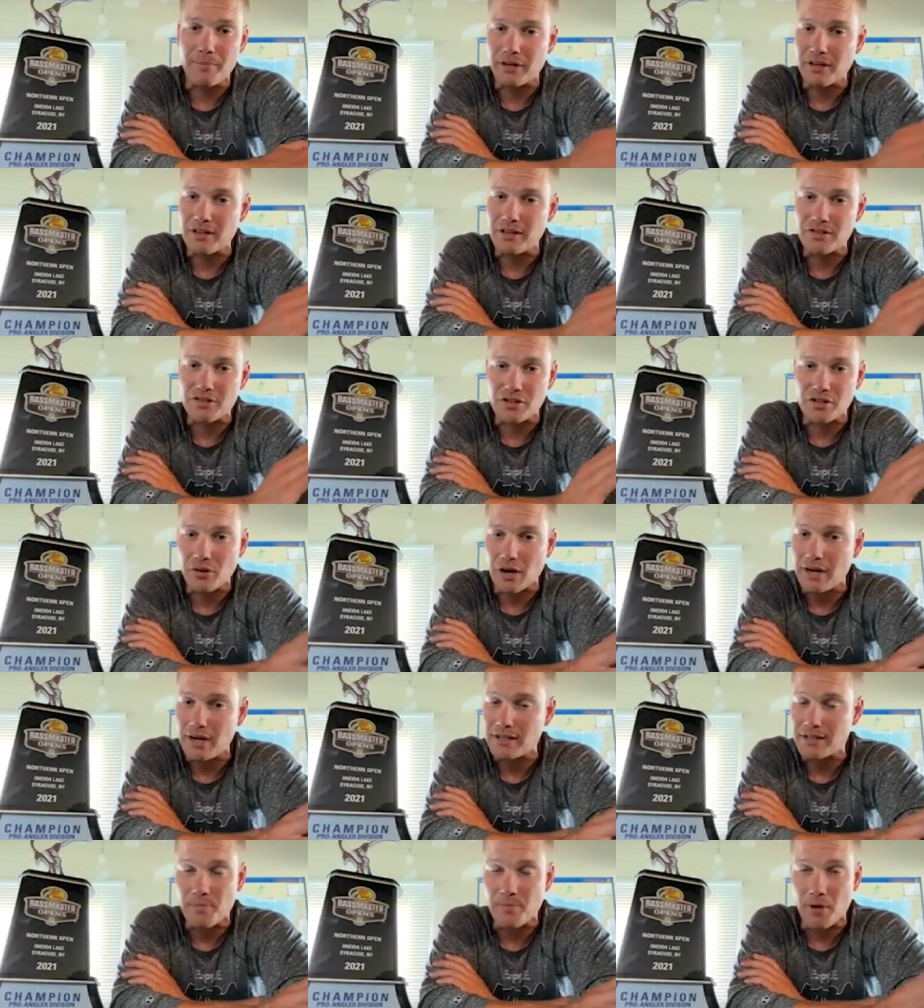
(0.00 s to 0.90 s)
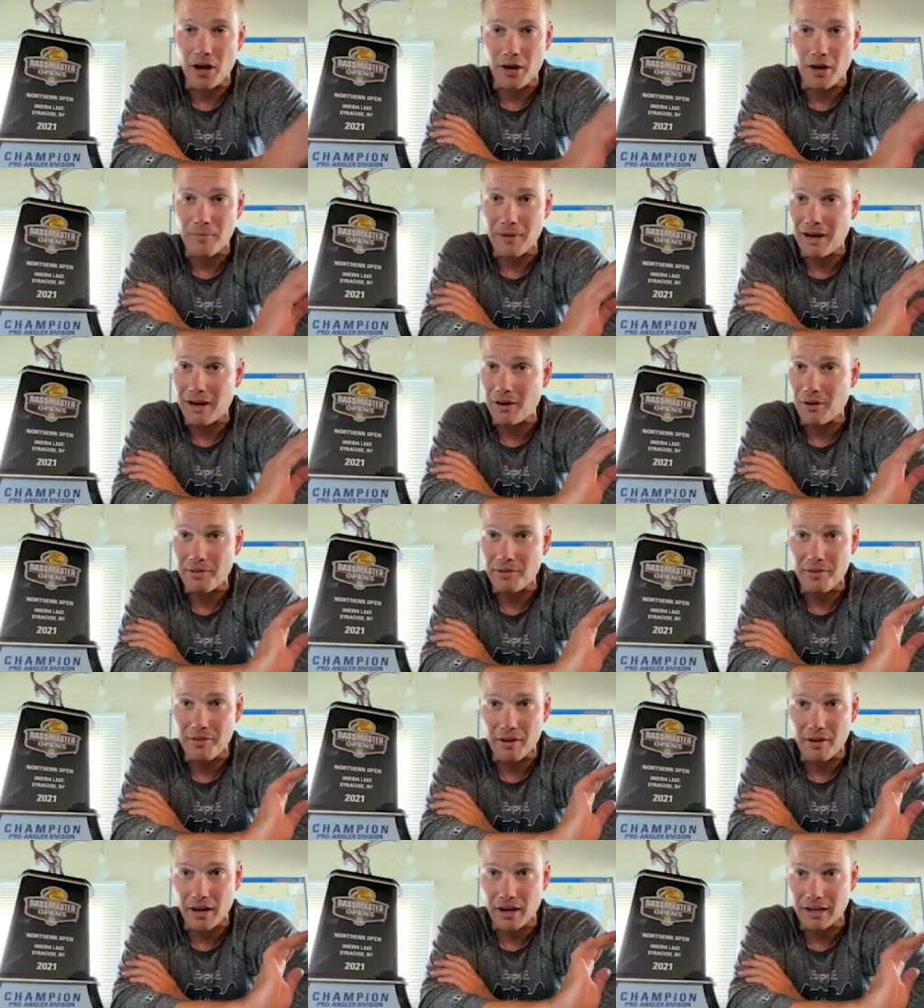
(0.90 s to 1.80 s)
But it is a great smallmouth
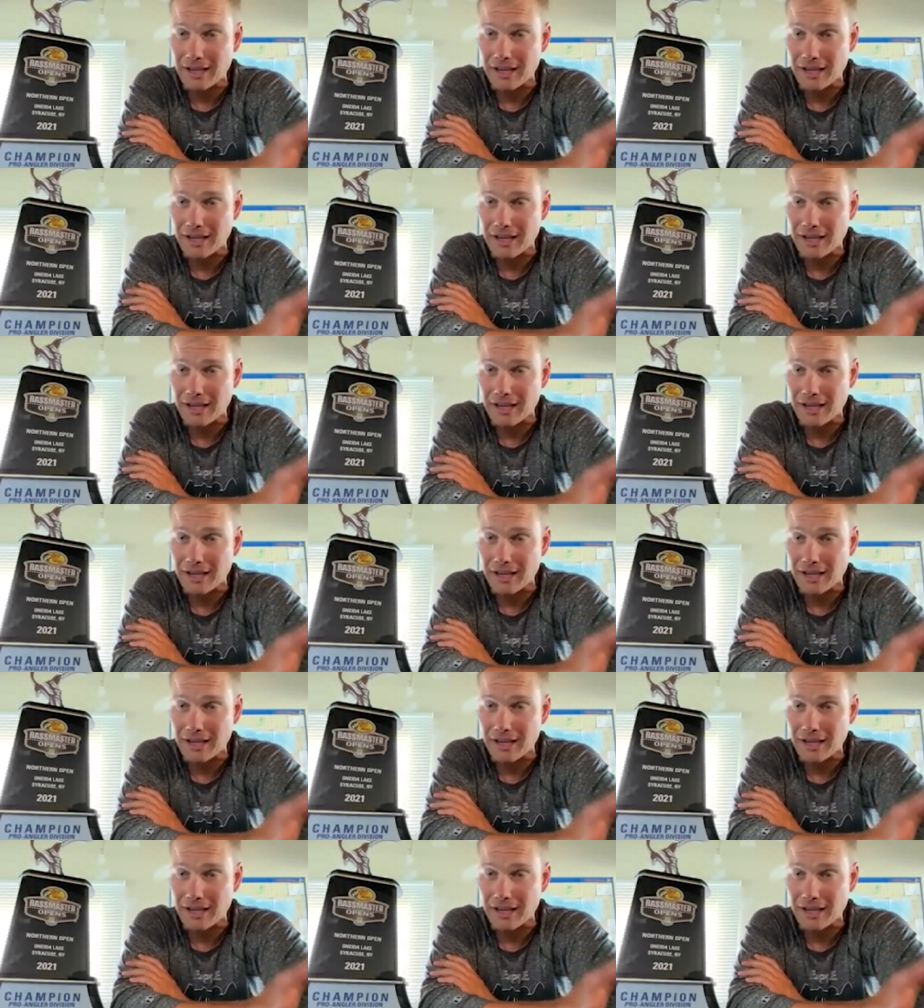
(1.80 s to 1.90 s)
uh,